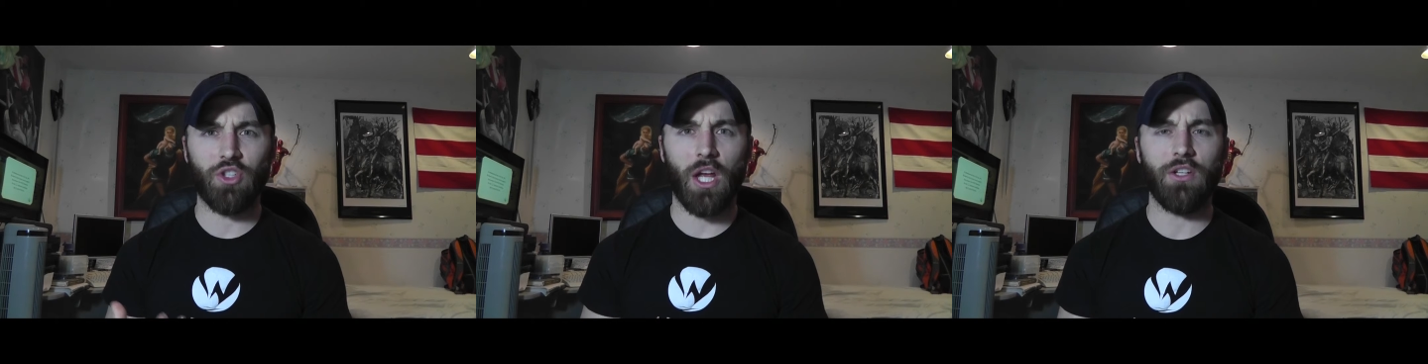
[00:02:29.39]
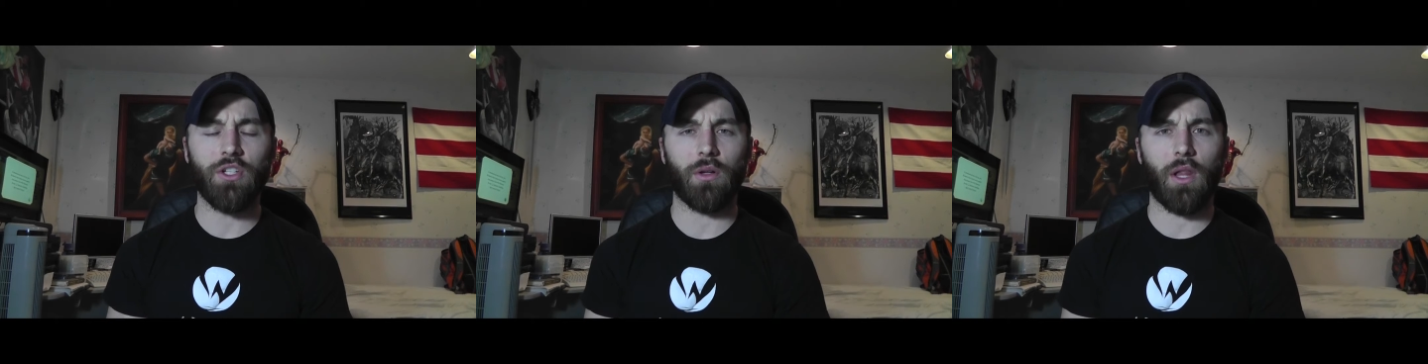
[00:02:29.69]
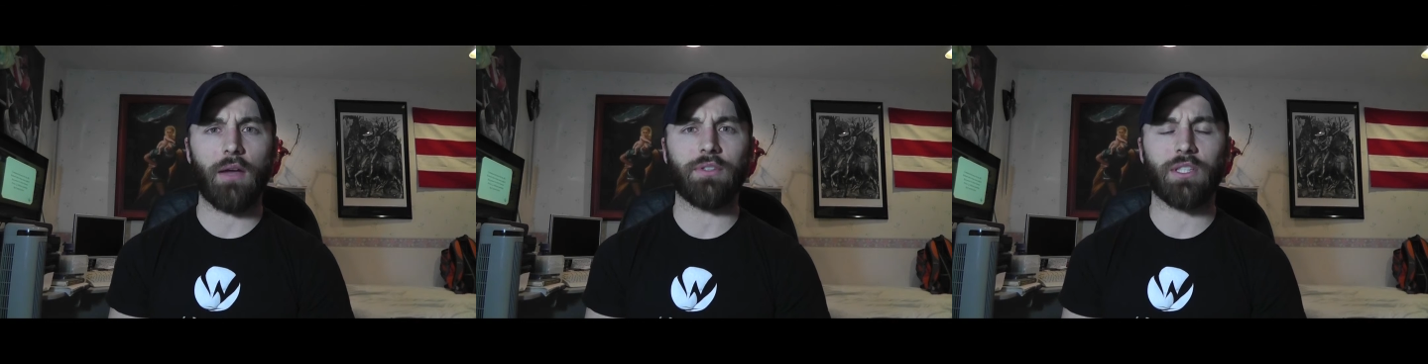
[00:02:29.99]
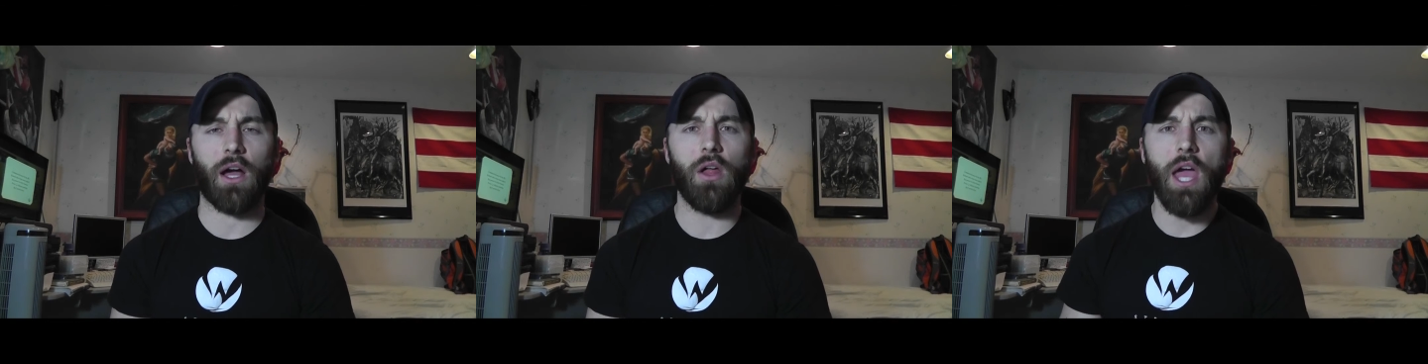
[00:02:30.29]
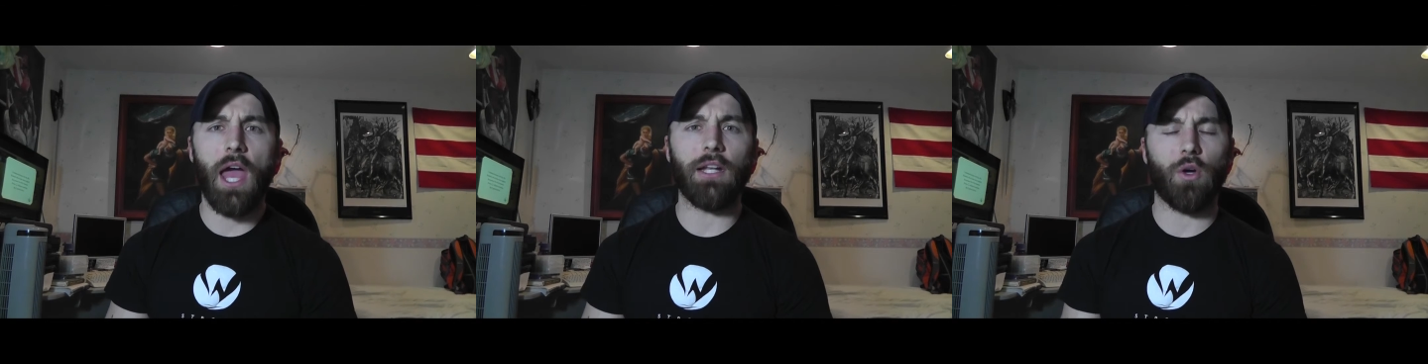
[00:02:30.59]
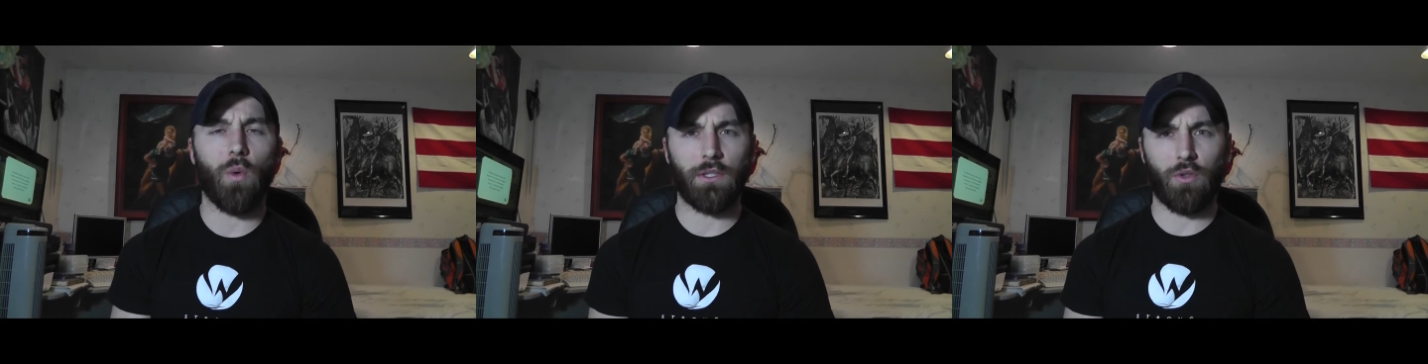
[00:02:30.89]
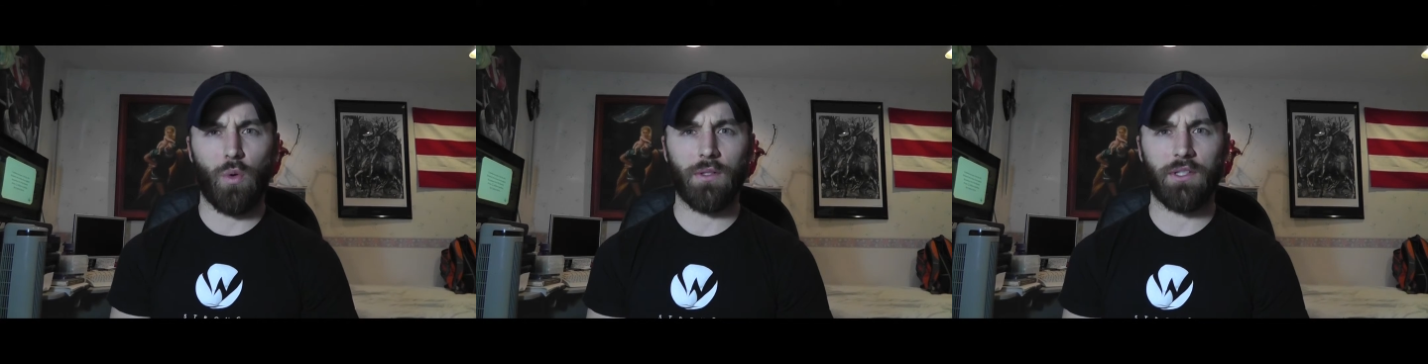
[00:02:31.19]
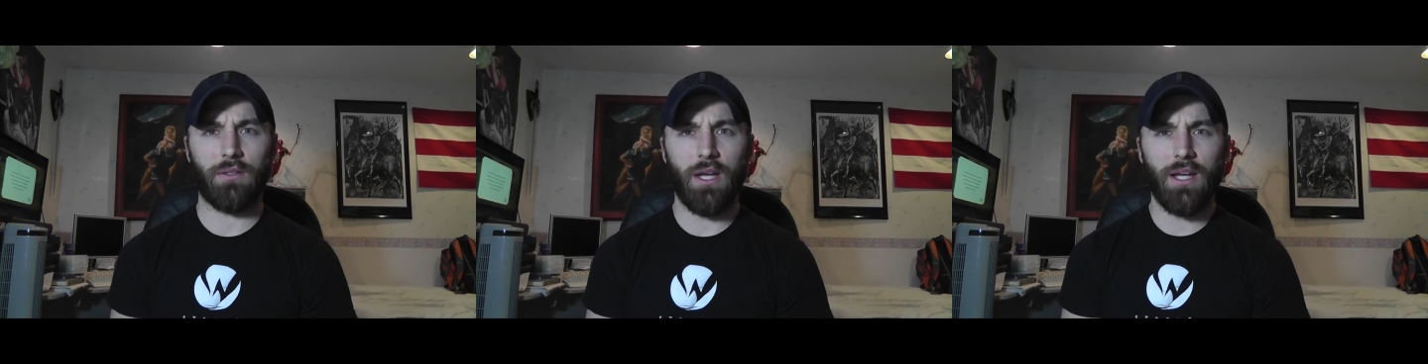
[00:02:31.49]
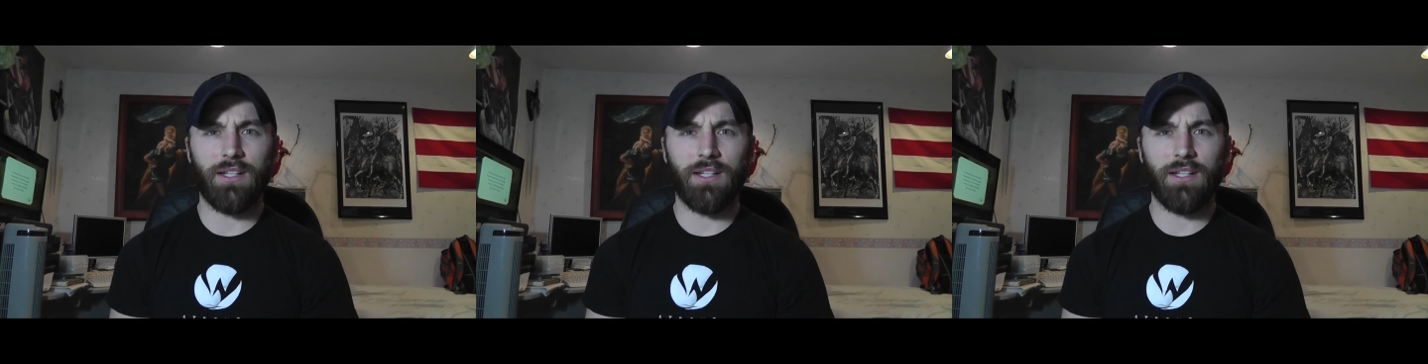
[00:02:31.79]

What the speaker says: changing your lifestyle, and going towards it.